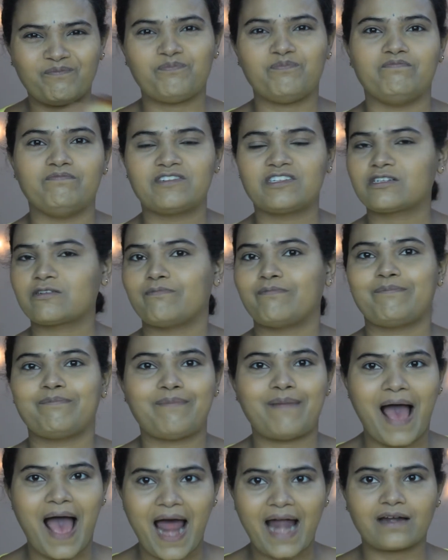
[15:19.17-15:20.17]
just
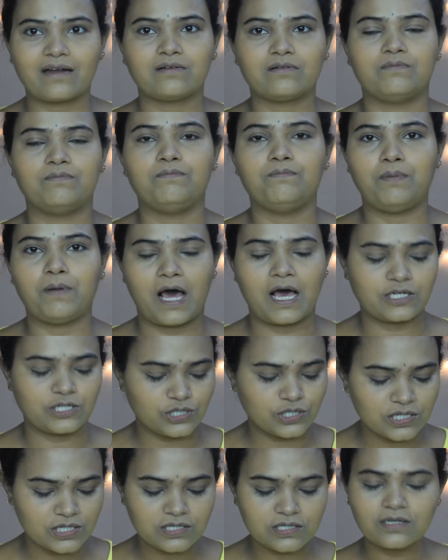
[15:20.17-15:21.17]
matte
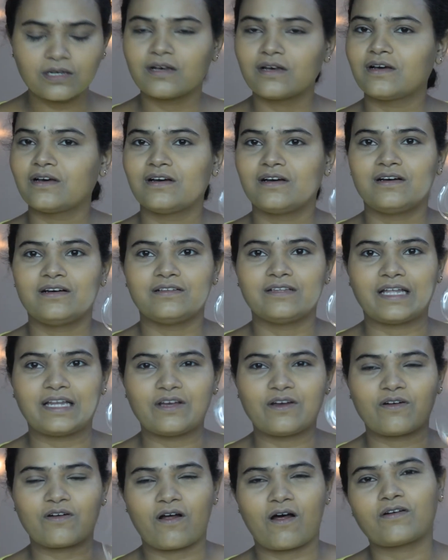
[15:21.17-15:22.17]
blushes, then
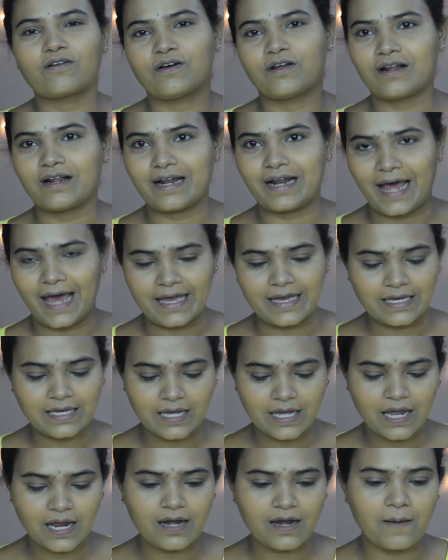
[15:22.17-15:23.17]
you're not gonna
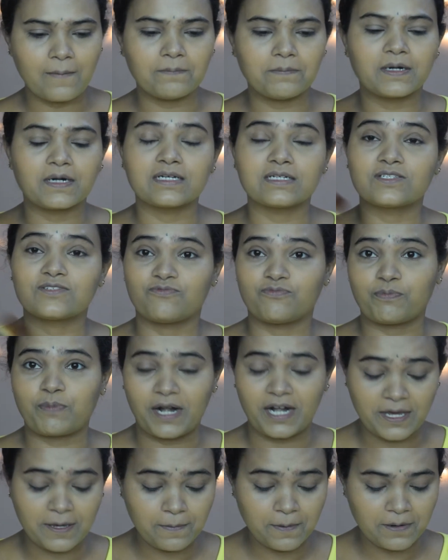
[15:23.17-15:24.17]
like it. But it's
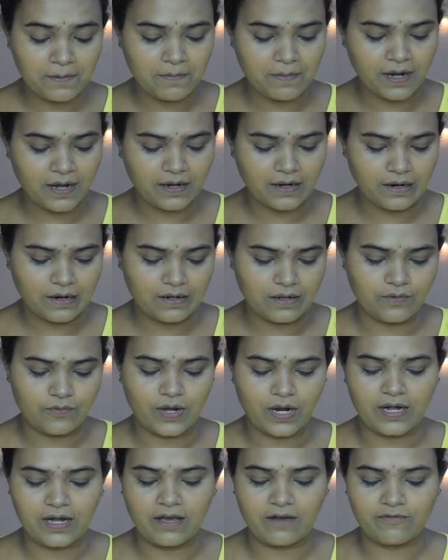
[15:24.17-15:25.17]
pretty pigmented, you
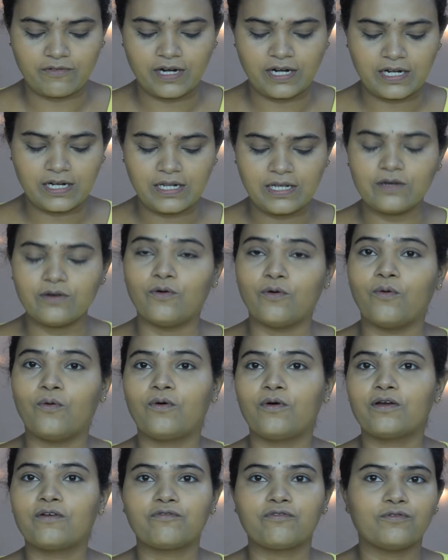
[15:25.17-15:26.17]
can definitely go
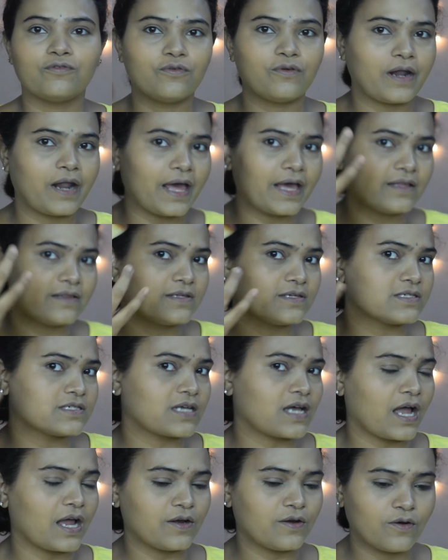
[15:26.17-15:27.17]
if you like this
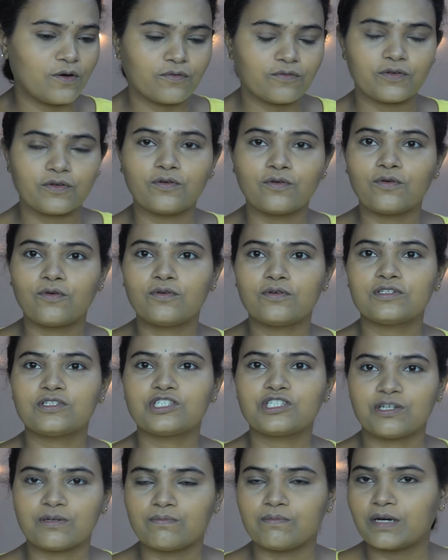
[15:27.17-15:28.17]
kind of, you know,
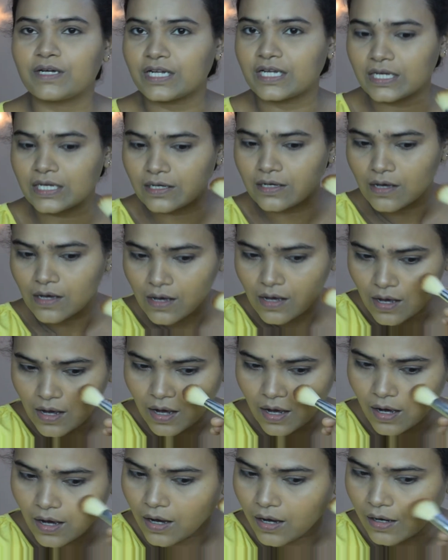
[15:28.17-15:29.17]
shimmery,
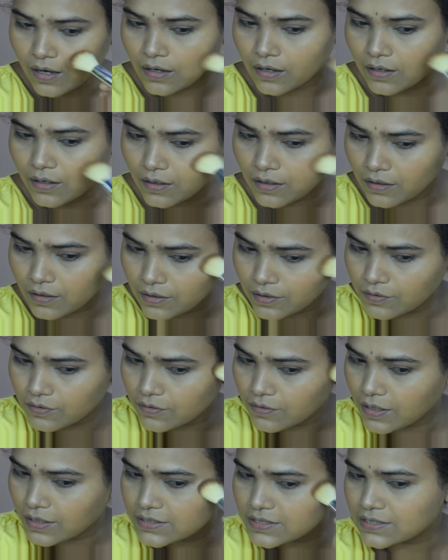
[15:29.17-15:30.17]
you
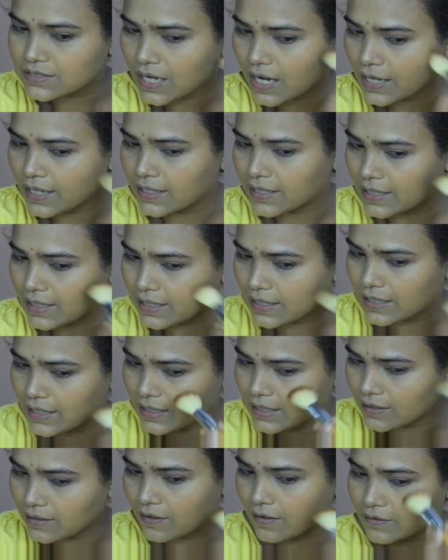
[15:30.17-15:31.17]
know,
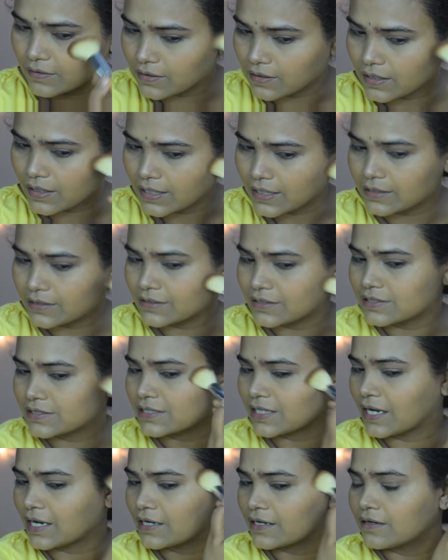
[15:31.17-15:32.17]
slightly on the glitter
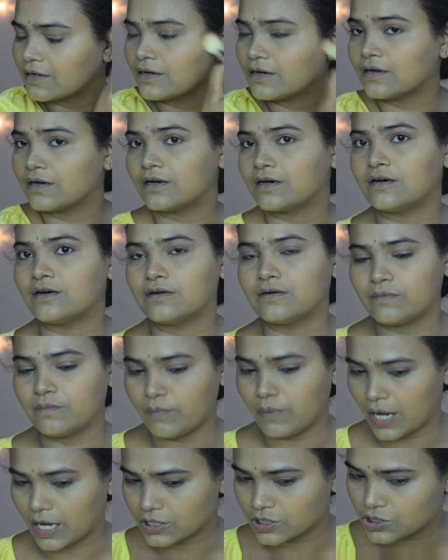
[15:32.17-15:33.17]
side
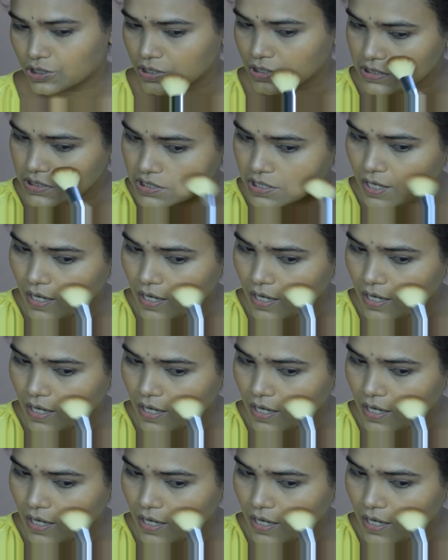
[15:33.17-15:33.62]
blushes.